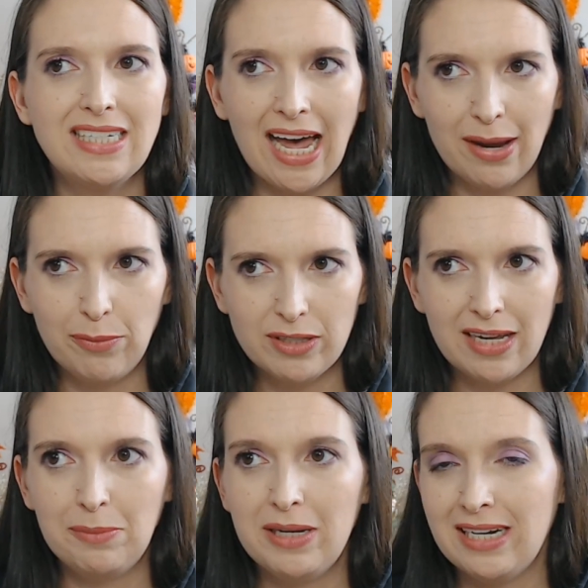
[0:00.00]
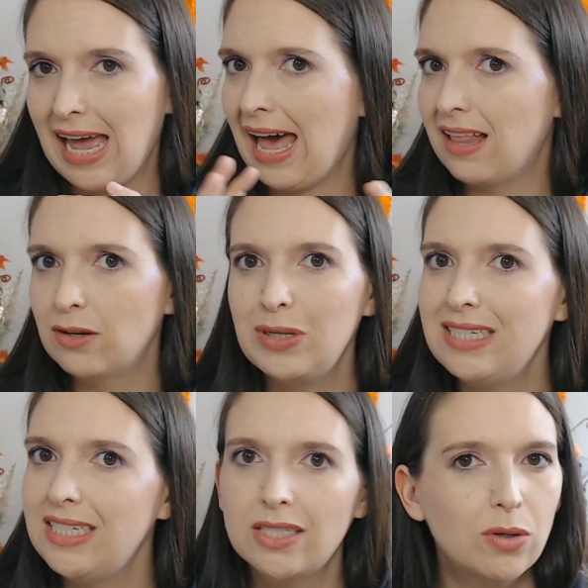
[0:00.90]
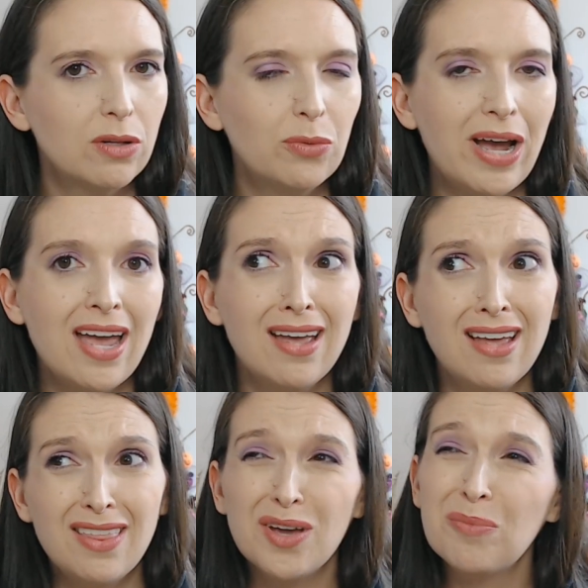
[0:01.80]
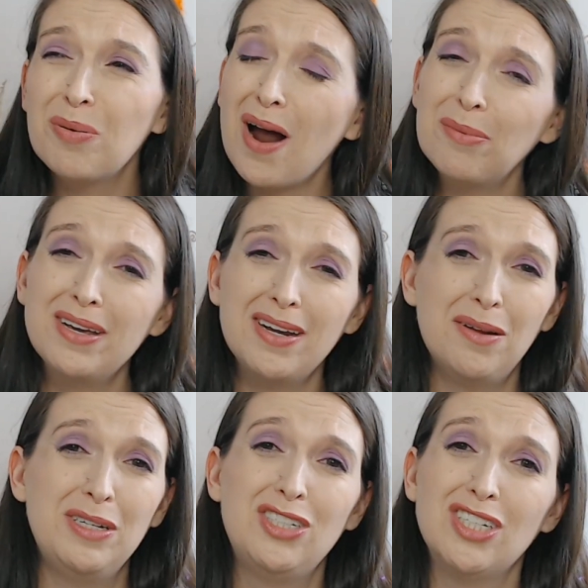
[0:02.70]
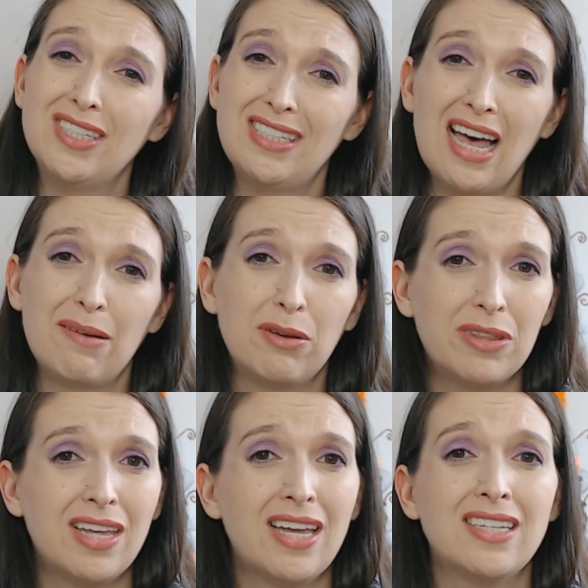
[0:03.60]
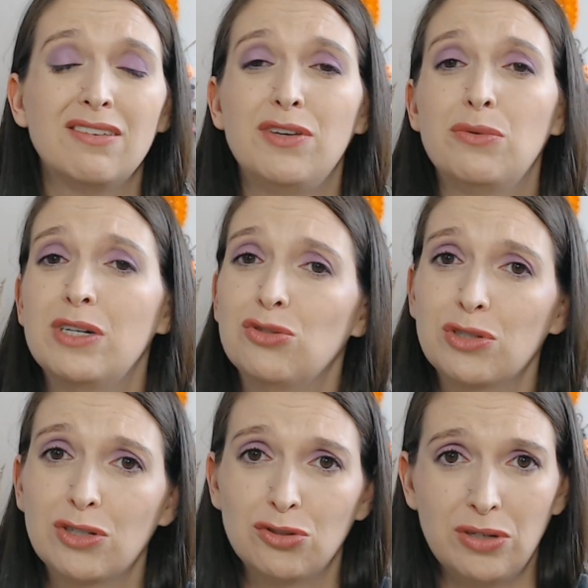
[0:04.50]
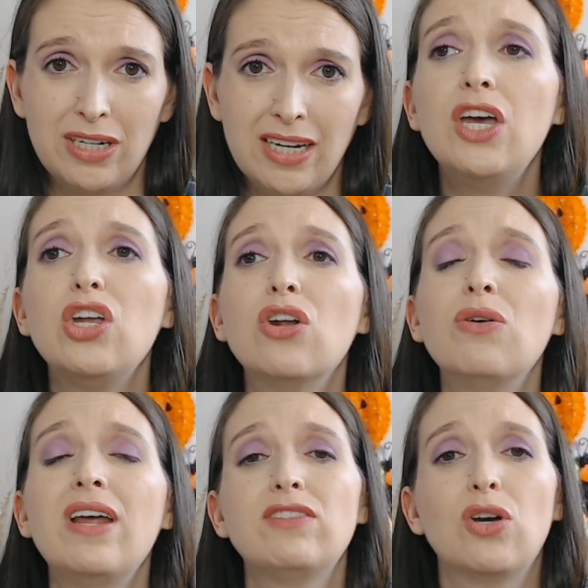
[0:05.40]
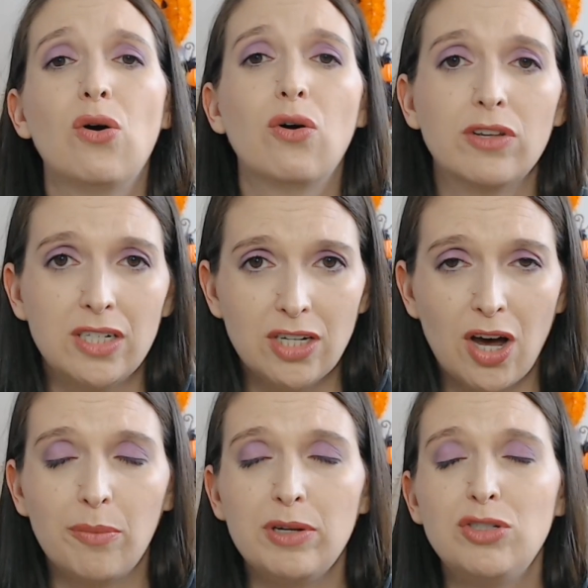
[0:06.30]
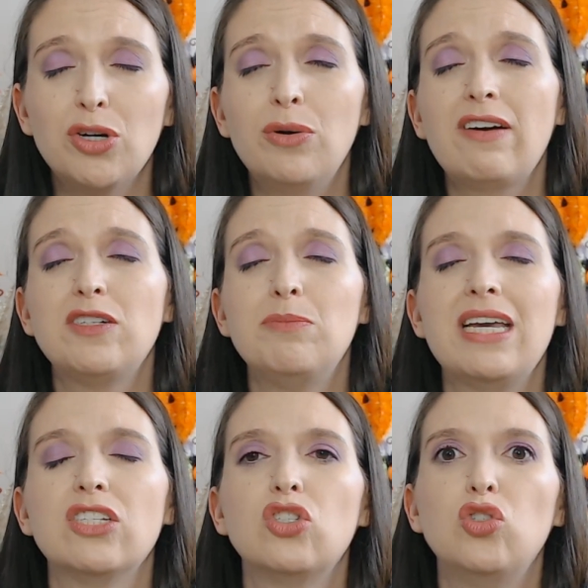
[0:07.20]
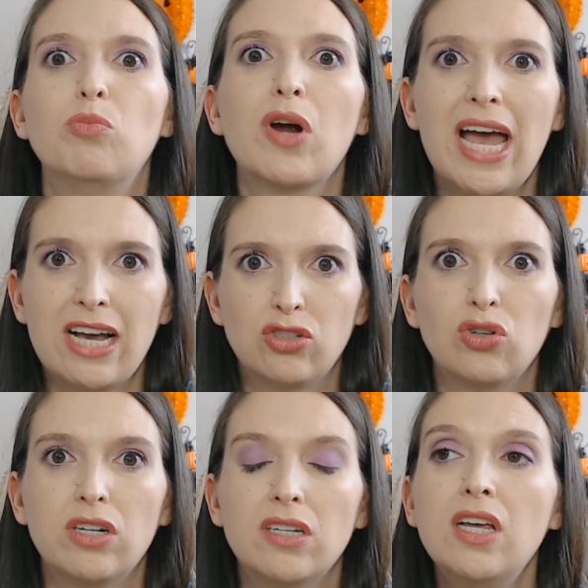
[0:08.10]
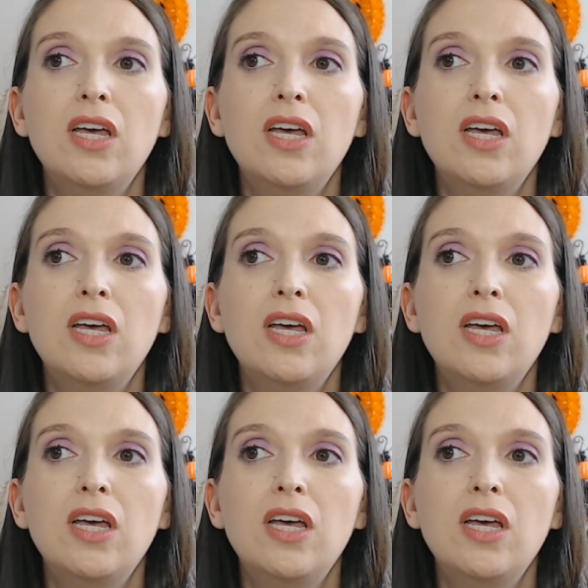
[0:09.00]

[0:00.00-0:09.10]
time with them in a Halloweeny sort of way, they're probably going to be just as happy with it as if you went trick-or-treating. You don't have to go over the top. You don't have to make it super extra